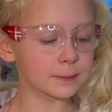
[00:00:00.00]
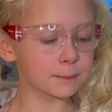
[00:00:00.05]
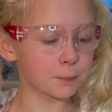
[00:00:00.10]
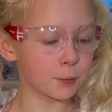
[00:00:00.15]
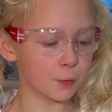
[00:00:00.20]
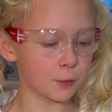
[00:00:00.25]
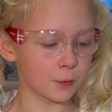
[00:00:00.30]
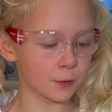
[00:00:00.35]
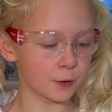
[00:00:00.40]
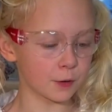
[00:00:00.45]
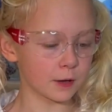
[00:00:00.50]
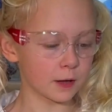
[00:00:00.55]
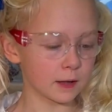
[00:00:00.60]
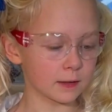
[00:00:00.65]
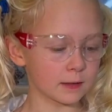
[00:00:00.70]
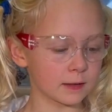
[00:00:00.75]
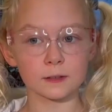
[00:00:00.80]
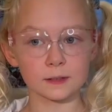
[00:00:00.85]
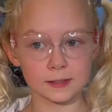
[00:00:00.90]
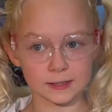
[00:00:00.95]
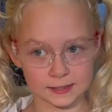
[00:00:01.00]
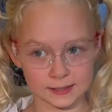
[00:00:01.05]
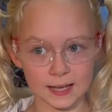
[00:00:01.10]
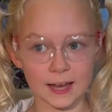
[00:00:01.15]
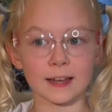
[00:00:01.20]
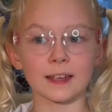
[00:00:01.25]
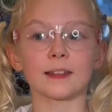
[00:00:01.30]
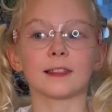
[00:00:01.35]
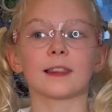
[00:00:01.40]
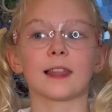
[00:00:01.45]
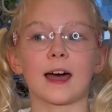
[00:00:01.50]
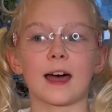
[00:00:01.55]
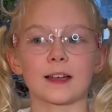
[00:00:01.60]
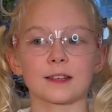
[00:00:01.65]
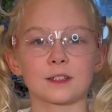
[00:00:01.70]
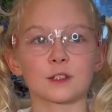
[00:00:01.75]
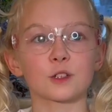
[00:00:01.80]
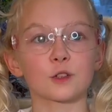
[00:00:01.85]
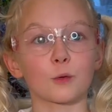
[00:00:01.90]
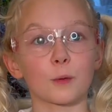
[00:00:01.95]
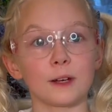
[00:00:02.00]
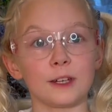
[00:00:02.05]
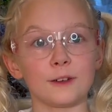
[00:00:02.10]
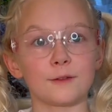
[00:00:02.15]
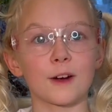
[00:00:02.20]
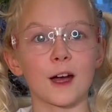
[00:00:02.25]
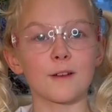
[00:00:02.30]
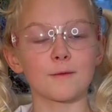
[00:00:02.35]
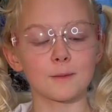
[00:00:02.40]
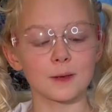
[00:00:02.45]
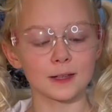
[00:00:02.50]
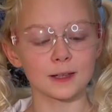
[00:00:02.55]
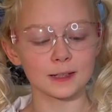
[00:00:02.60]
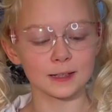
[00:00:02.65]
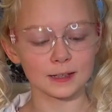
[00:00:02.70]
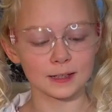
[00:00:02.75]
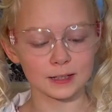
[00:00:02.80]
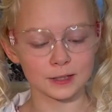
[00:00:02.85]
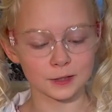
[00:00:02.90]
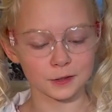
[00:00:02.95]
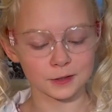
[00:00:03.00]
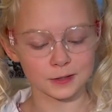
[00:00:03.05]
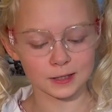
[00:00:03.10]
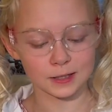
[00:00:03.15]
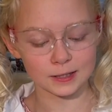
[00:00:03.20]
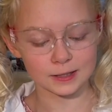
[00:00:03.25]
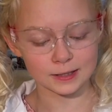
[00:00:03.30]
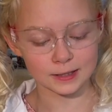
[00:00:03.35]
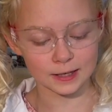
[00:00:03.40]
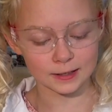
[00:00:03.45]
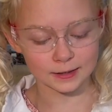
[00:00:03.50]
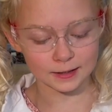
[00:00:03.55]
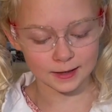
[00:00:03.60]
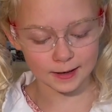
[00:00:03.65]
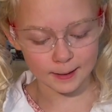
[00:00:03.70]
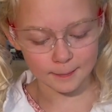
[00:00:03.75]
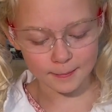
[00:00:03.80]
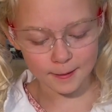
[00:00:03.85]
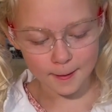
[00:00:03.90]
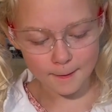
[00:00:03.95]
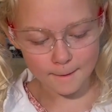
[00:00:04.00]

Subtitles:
pour second last 25 milliliters inside the cup.